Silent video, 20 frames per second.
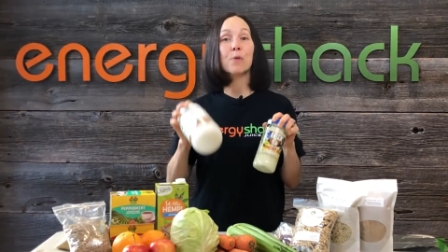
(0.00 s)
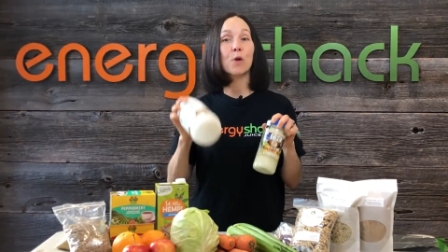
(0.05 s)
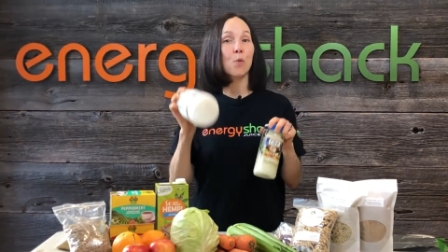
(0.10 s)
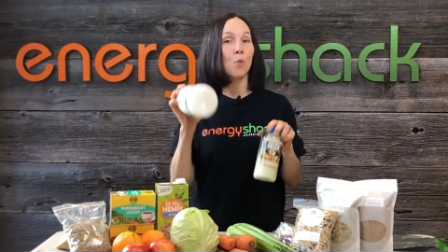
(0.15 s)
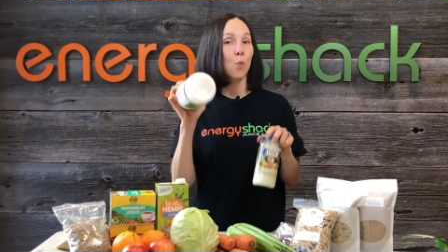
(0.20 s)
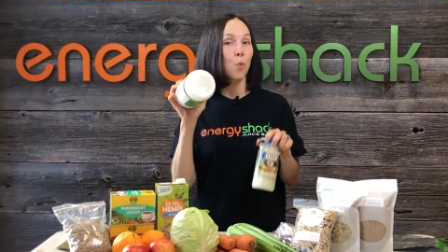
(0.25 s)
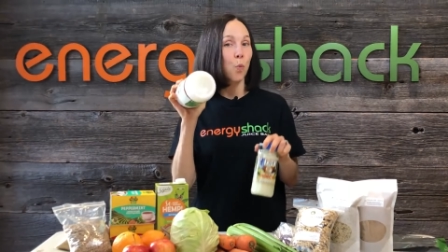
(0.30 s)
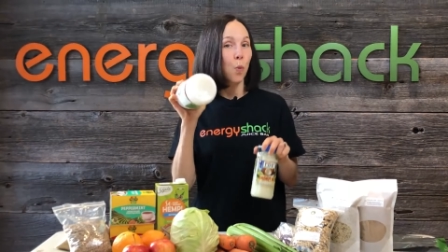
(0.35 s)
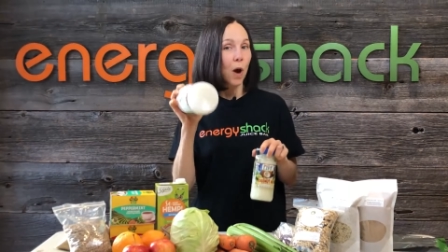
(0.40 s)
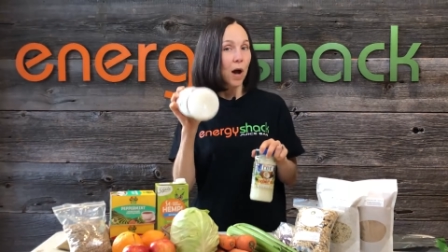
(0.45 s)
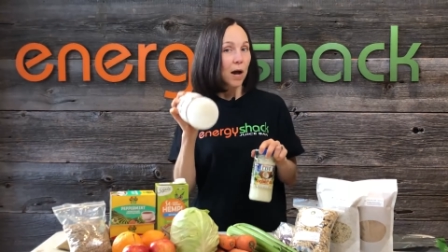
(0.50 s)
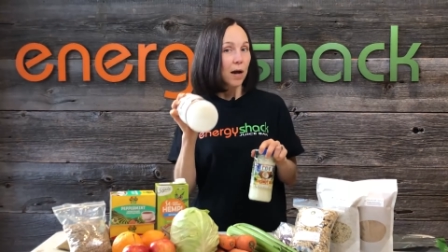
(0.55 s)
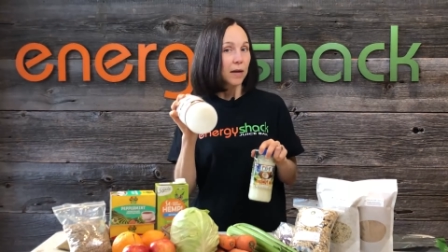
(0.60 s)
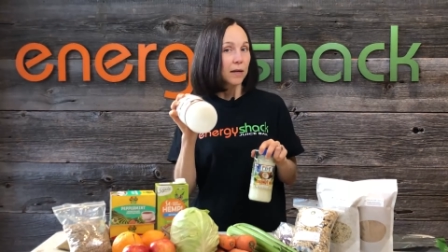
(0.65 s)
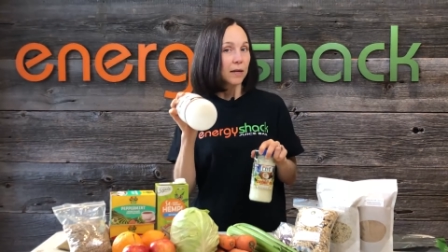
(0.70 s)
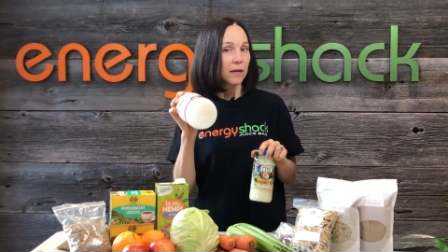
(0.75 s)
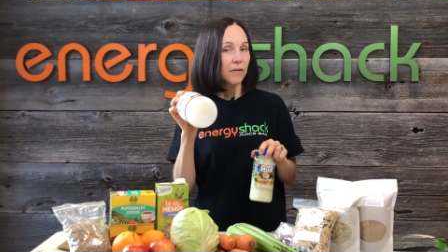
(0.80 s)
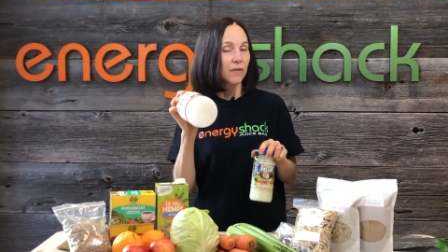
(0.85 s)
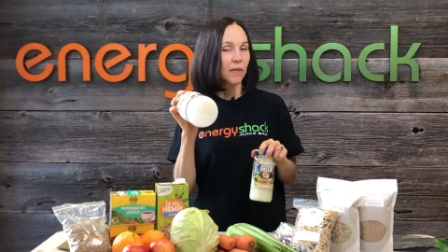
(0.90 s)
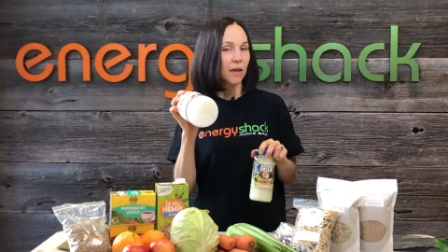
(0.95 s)

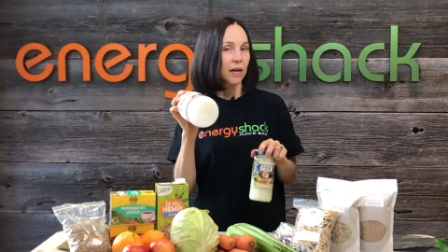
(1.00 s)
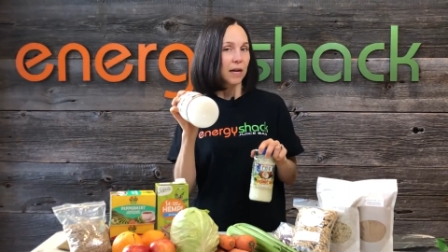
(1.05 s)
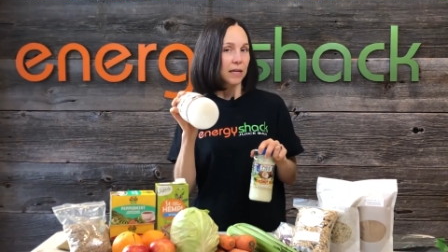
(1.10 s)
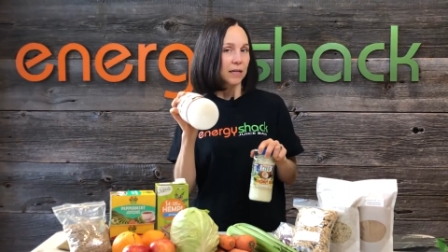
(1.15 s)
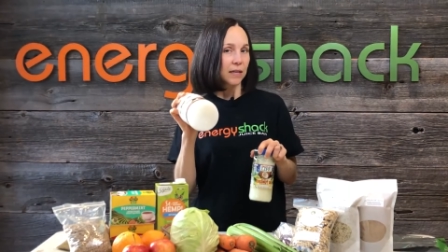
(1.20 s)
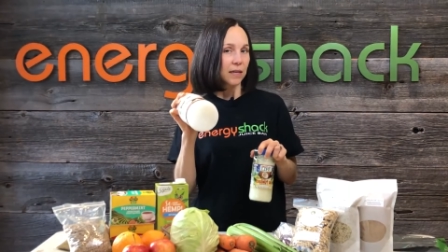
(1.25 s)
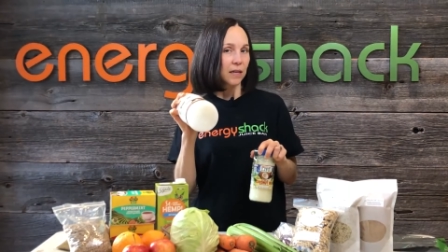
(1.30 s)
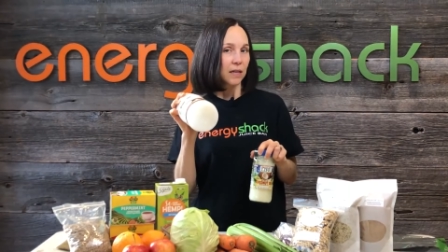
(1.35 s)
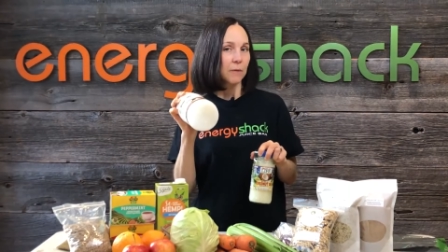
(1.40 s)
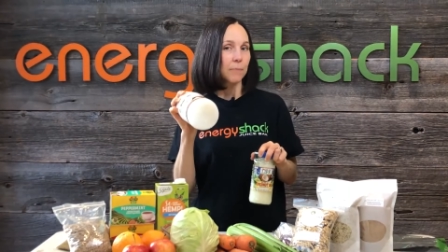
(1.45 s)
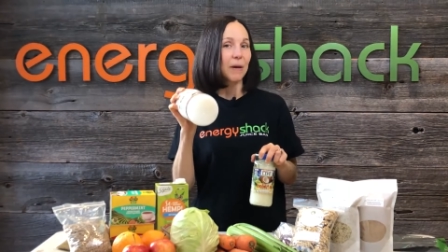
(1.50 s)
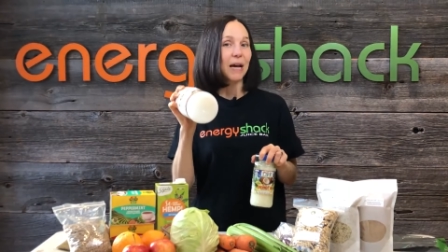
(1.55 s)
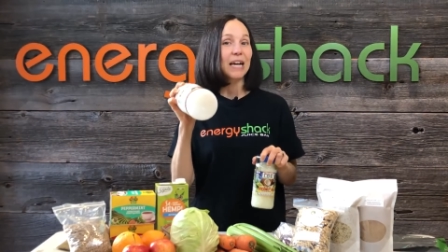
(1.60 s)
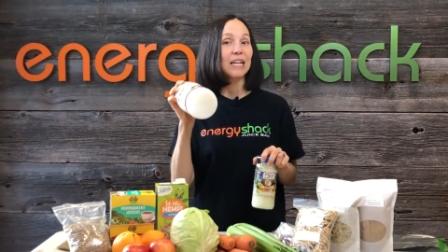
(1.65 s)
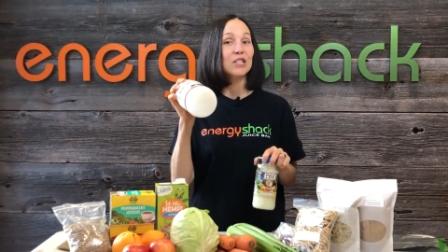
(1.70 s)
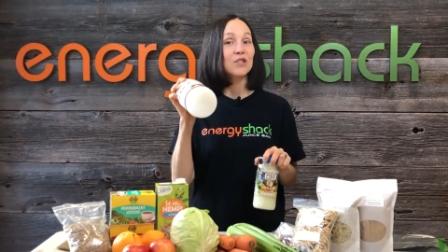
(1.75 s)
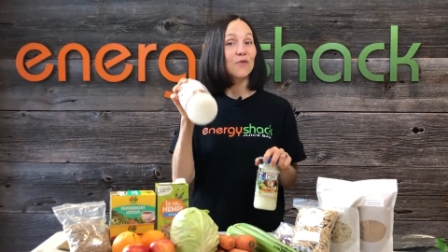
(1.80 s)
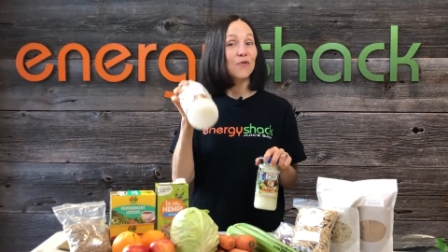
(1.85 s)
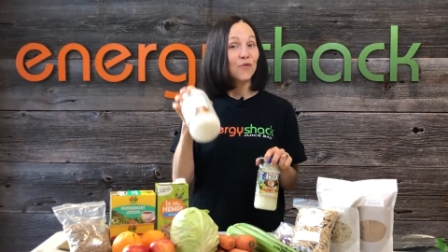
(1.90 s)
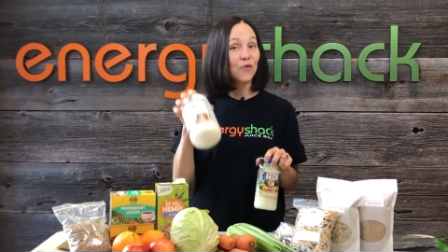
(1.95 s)
One that I keep
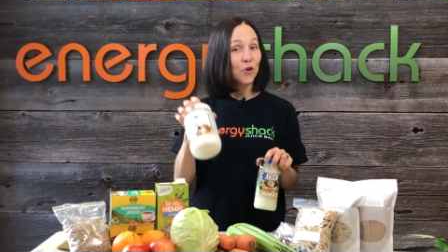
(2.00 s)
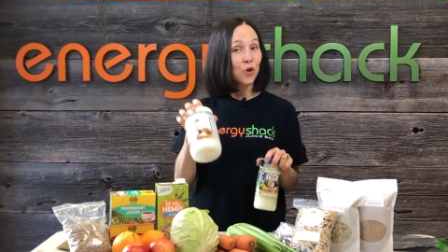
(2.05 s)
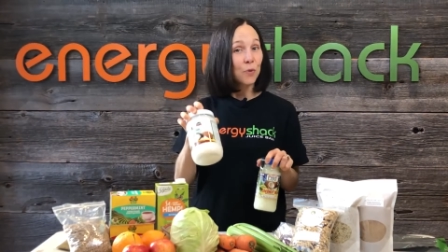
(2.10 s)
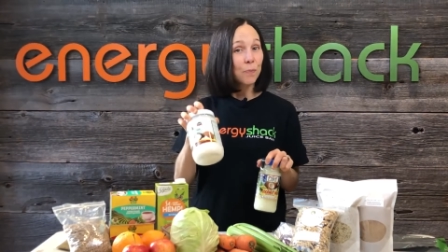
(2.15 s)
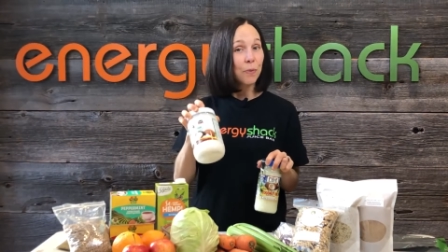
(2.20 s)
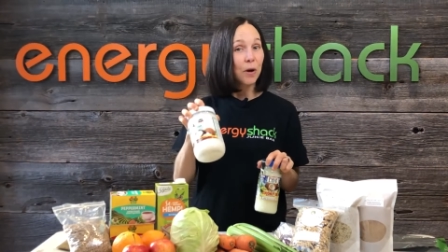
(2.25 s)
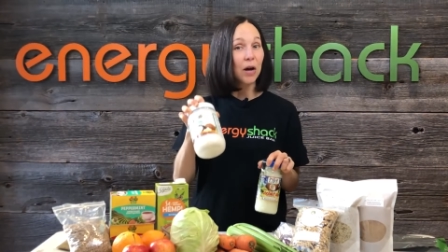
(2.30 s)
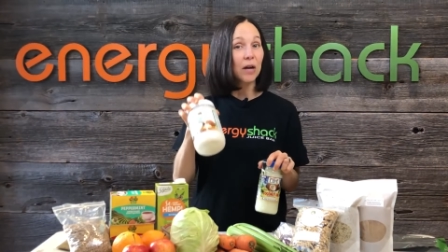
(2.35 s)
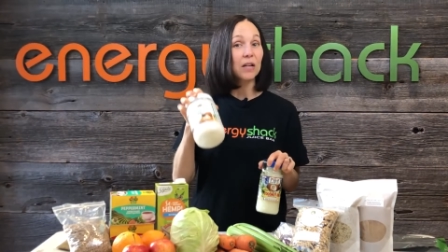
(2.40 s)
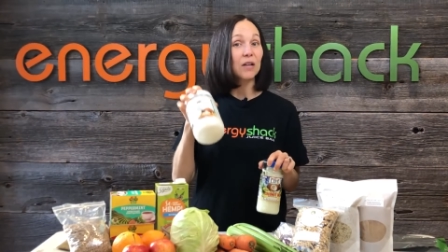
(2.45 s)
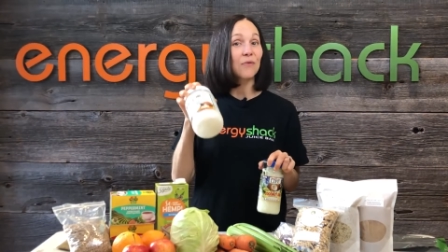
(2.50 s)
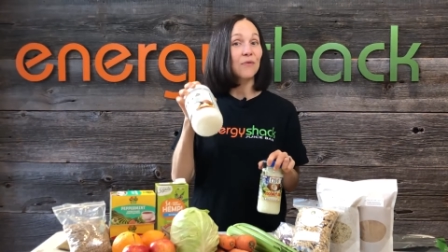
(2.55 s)
has full body,